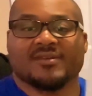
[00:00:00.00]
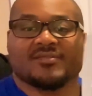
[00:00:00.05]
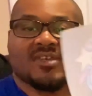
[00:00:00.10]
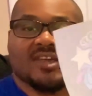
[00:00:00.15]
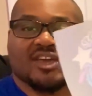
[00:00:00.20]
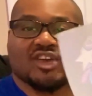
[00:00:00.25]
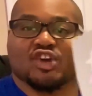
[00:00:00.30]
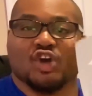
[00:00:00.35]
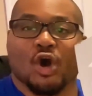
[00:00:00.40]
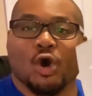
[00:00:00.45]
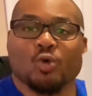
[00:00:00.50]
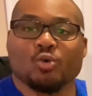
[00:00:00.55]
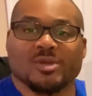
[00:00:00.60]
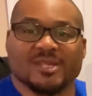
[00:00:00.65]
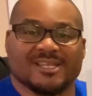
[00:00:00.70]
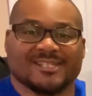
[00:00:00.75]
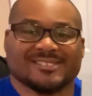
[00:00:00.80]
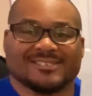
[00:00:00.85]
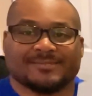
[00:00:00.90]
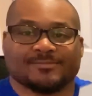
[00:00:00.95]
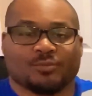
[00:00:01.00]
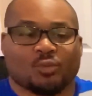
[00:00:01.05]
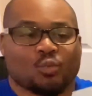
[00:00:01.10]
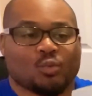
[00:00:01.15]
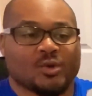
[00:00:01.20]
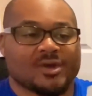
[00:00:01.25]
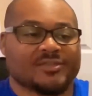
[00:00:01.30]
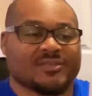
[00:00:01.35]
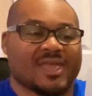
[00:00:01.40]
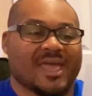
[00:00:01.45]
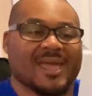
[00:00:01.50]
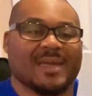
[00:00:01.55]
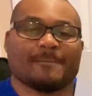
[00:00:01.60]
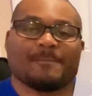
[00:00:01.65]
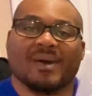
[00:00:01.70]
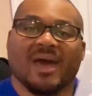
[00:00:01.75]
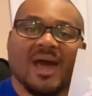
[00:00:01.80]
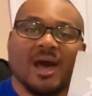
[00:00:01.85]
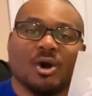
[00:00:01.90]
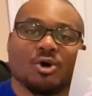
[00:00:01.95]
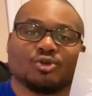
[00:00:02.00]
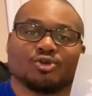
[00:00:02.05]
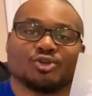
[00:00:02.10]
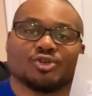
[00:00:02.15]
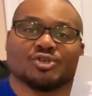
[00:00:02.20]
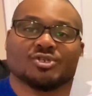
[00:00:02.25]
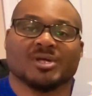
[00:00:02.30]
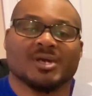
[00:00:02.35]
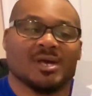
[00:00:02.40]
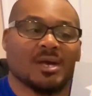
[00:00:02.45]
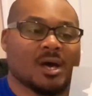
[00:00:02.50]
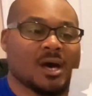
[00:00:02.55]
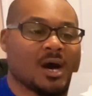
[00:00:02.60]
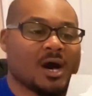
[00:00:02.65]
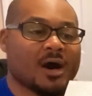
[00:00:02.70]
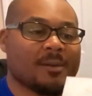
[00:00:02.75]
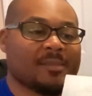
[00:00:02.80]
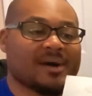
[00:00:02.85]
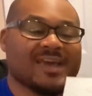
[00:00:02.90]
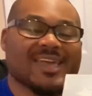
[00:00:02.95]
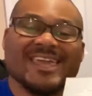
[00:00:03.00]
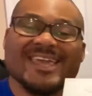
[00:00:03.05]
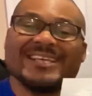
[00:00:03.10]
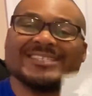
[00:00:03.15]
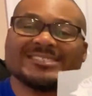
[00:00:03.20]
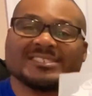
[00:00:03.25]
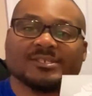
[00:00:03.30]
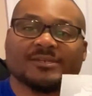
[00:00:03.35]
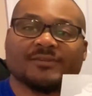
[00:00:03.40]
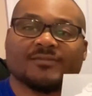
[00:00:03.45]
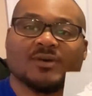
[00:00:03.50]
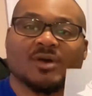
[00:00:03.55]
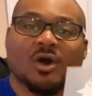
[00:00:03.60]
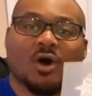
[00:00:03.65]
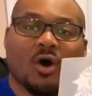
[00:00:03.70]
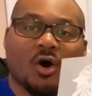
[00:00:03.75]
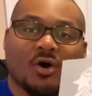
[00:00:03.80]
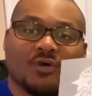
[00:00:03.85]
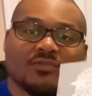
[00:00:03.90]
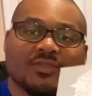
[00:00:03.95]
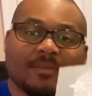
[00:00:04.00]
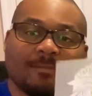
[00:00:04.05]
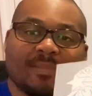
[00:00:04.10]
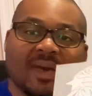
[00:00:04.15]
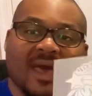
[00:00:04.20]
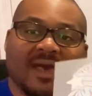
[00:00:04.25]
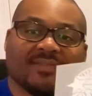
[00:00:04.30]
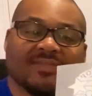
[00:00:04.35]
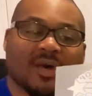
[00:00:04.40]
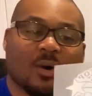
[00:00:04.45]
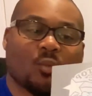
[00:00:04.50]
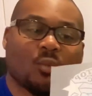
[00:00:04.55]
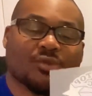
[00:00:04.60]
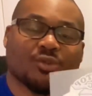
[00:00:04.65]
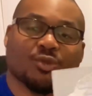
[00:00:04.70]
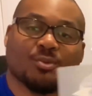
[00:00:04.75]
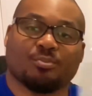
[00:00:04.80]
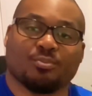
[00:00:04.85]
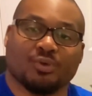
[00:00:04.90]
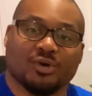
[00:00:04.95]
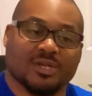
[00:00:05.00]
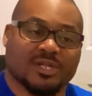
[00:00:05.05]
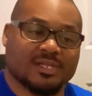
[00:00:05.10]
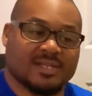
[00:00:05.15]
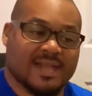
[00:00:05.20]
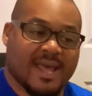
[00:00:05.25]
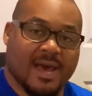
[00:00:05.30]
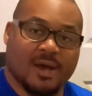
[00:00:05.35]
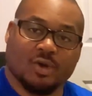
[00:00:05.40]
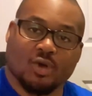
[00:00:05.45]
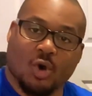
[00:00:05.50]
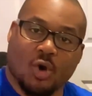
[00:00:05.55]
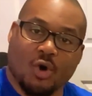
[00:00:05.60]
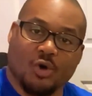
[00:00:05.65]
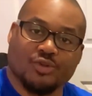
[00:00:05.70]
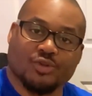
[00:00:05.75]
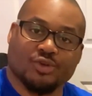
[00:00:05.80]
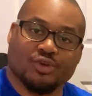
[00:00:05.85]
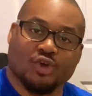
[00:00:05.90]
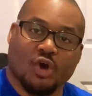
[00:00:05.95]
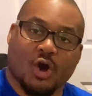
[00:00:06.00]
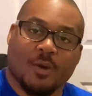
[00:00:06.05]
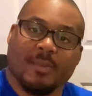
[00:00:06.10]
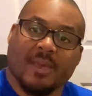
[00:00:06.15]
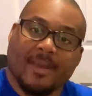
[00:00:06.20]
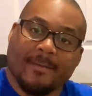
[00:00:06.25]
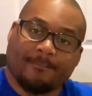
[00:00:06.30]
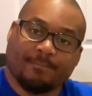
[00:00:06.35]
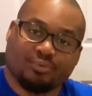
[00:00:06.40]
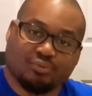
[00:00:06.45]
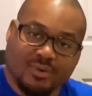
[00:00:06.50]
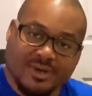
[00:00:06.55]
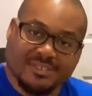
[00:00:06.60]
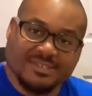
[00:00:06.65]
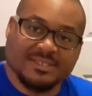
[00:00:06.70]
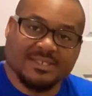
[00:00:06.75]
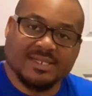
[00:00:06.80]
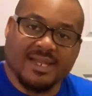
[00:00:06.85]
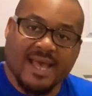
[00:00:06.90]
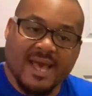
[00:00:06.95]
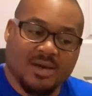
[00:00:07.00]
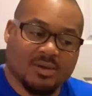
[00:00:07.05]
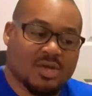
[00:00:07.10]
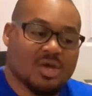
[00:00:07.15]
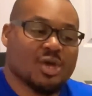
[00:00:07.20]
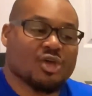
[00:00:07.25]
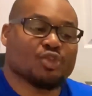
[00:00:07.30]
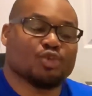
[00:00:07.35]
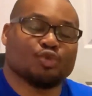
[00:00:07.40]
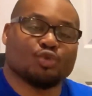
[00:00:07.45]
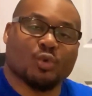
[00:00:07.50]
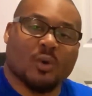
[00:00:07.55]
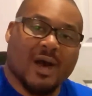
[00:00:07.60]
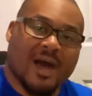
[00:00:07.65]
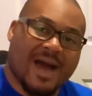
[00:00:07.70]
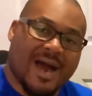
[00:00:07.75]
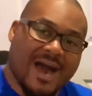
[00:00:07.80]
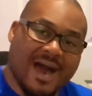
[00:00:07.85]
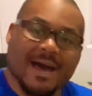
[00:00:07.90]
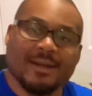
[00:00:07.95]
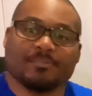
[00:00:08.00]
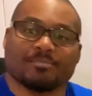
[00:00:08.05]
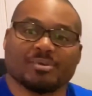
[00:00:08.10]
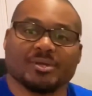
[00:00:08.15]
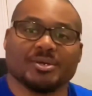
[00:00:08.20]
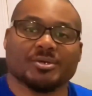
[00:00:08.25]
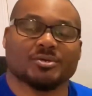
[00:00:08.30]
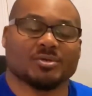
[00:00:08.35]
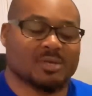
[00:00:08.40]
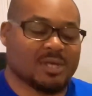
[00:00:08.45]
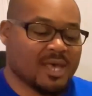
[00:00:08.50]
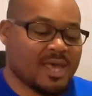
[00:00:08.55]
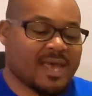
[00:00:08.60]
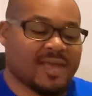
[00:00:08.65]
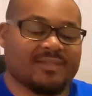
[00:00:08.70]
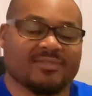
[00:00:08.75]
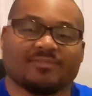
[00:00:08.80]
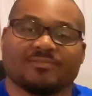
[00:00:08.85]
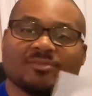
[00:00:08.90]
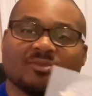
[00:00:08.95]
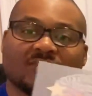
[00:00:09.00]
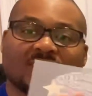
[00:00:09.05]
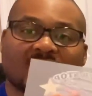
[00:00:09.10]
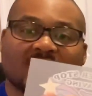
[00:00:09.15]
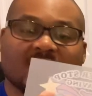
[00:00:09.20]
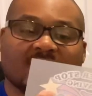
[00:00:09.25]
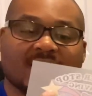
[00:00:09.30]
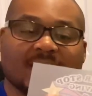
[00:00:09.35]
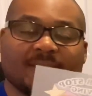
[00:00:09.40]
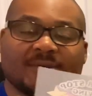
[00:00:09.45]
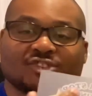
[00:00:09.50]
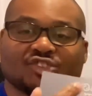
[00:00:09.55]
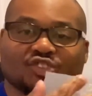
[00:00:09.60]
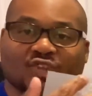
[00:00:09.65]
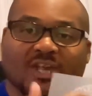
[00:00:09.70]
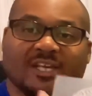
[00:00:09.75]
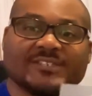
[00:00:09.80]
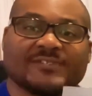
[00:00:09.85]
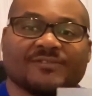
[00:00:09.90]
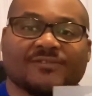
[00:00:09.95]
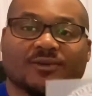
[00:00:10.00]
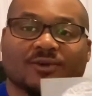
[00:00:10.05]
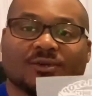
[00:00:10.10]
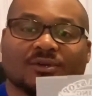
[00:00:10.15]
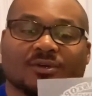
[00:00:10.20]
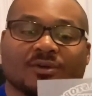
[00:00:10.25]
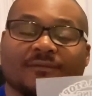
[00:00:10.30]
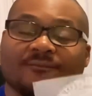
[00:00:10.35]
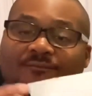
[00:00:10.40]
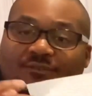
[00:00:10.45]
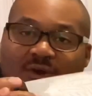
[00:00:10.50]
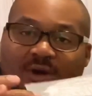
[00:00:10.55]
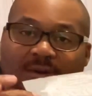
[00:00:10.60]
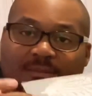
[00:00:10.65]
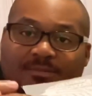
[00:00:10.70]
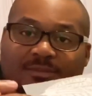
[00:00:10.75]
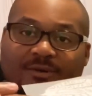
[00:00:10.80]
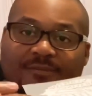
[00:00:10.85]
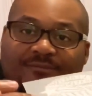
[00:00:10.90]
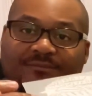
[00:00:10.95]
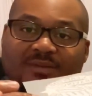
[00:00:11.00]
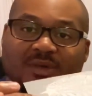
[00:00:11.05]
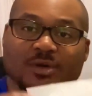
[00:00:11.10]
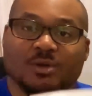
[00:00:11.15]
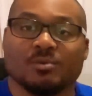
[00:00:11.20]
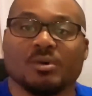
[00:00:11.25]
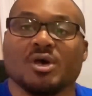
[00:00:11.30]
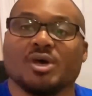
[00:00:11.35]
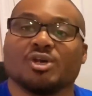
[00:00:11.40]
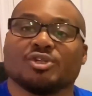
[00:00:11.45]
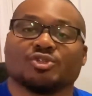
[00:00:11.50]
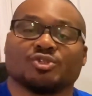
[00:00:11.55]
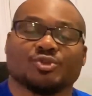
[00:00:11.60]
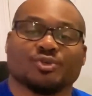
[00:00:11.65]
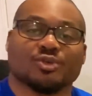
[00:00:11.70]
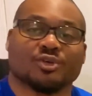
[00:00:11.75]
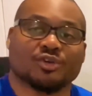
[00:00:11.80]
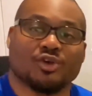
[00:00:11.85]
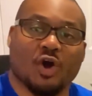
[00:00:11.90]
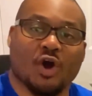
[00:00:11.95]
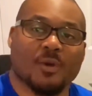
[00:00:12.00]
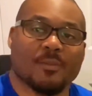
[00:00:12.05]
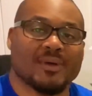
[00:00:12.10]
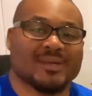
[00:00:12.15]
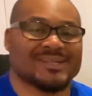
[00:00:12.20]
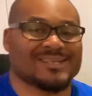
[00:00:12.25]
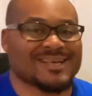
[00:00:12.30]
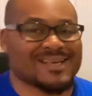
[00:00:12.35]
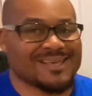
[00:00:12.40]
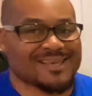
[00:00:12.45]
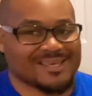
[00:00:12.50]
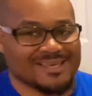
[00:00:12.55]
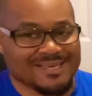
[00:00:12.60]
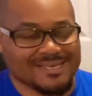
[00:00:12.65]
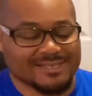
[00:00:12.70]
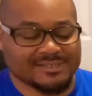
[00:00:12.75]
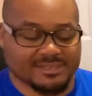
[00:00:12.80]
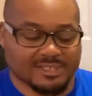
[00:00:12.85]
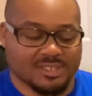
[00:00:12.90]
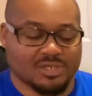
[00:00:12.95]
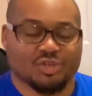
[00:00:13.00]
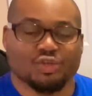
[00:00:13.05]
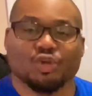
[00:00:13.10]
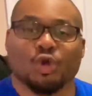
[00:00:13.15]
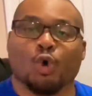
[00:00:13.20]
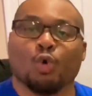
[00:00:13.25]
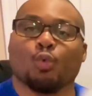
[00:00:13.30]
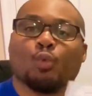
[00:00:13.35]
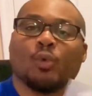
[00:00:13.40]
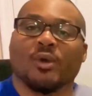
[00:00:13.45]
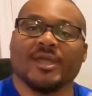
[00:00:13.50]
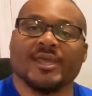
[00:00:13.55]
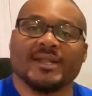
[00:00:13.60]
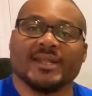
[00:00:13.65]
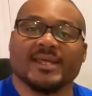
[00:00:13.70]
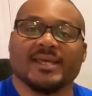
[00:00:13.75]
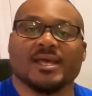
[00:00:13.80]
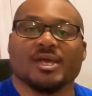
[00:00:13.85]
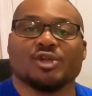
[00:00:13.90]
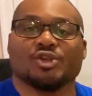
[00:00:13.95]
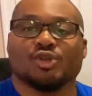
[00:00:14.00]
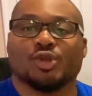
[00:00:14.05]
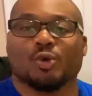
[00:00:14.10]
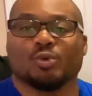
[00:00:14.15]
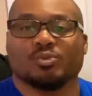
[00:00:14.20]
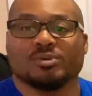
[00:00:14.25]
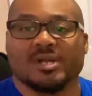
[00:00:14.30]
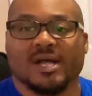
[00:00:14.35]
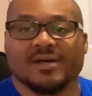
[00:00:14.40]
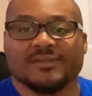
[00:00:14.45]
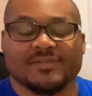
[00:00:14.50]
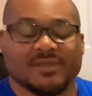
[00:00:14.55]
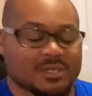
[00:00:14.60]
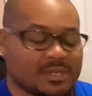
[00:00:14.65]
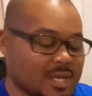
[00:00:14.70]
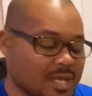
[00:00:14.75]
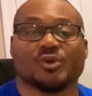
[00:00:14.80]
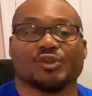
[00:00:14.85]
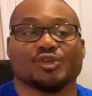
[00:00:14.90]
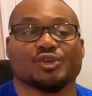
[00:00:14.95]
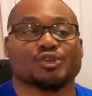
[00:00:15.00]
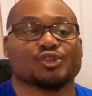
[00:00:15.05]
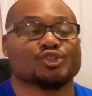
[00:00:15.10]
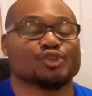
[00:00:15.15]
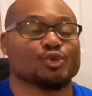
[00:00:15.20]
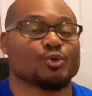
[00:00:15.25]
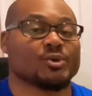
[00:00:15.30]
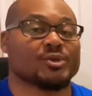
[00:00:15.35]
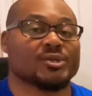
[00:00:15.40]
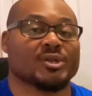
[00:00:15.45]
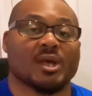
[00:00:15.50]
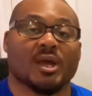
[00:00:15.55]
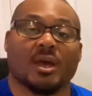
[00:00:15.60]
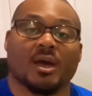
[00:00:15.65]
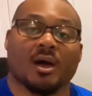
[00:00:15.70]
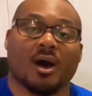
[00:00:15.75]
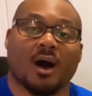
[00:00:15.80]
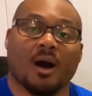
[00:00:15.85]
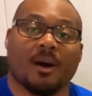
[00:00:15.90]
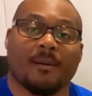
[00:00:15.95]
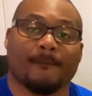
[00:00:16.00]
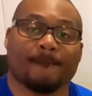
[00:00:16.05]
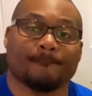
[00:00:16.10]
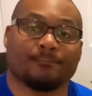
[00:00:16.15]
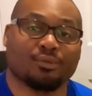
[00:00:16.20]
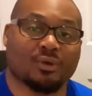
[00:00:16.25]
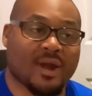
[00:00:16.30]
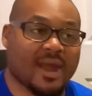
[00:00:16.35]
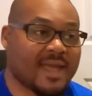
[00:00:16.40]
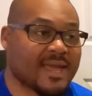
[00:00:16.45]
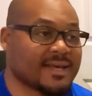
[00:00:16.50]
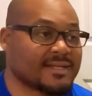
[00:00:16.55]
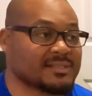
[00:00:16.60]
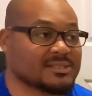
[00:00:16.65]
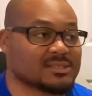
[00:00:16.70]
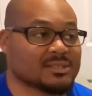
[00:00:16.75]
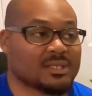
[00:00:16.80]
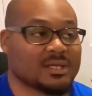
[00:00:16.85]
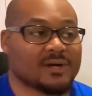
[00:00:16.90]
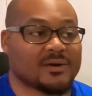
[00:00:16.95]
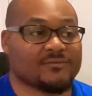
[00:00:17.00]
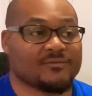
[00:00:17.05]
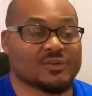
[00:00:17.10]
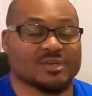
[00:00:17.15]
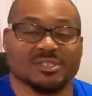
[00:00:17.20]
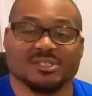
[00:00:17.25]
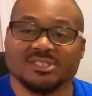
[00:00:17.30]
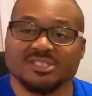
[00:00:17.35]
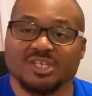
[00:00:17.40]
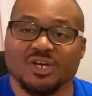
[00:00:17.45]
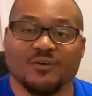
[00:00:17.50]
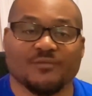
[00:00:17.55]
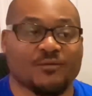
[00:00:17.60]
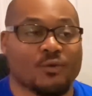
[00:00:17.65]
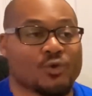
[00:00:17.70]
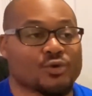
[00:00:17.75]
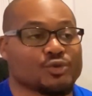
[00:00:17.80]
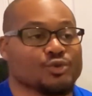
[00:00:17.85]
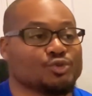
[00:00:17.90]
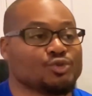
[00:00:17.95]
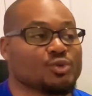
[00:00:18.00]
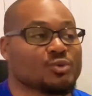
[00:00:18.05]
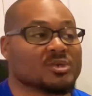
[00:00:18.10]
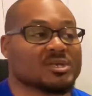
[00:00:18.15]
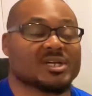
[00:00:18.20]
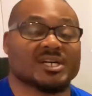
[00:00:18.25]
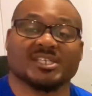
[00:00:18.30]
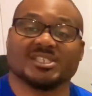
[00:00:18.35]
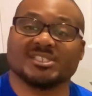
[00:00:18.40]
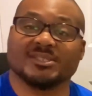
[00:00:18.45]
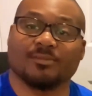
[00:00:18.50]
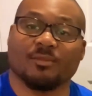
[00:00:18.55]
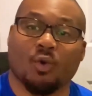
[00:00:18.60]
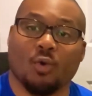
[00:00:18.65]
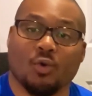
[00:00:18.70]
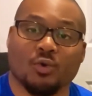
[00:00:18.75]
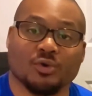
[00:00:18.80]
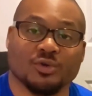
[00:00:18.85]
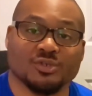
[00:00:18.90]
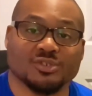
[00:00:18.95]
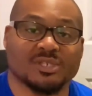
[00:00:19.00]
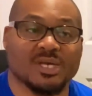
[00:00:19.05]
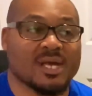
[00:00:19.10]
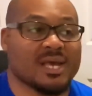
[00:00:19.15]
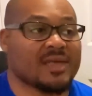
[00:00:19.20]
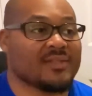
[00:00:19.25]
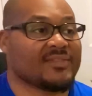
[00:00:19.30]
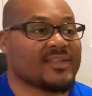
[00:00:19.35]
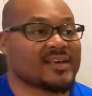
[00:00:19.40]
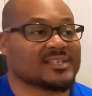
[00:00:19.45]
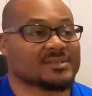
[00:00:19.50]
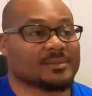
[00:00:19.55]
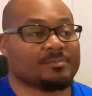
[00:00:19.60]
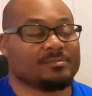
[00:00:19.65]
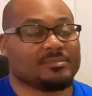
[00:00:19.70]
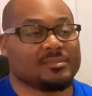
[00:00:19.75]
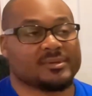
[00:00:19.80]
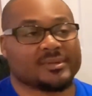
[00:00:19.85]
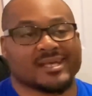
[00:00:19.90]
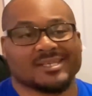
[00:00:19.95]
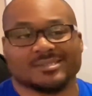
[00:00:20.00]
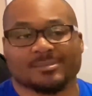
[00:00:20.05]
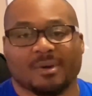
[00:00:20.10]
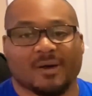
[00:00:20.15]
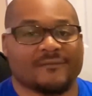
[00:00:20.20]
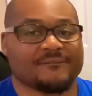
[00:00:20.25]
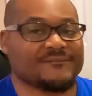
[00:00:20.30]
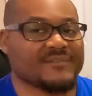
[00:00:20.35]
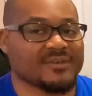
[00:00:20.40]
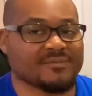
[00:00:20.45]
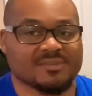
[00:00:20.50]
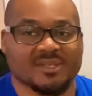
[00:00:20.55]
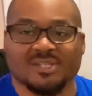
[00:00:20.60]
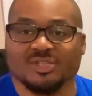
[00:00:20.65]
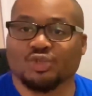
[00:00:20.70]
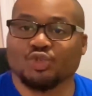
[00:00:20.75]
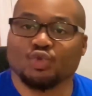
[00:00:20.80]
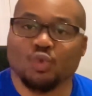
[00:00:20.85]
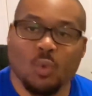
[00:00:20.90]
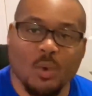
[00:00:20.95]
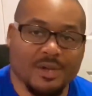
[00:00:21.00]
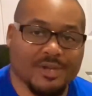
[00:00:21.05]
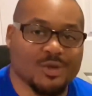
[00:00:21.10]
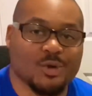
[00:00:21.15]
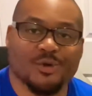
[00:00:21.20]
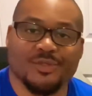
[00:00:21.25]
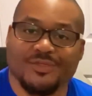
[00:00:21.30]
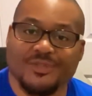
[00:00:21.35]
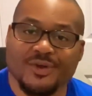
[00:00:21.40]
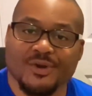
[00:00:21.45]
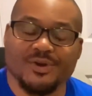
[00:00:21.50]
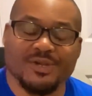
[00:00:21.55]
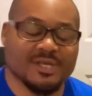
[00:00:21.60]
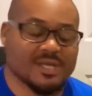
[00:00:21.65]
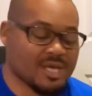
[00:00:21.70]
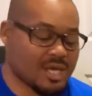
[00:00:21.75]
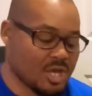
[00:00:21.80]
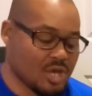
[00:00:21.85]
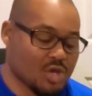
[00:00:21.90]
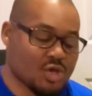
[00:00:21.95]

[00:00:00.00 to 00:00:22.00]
They coat it with a powdered adhesive on the back that when you put it down on your garment and press it down, you do a hot peel and the image transfer from your film to your garment. Easy. No weeding, no nothing. When you're doing brands for yourself, or you're doing custom orders, that's about 15 to 20 or 30.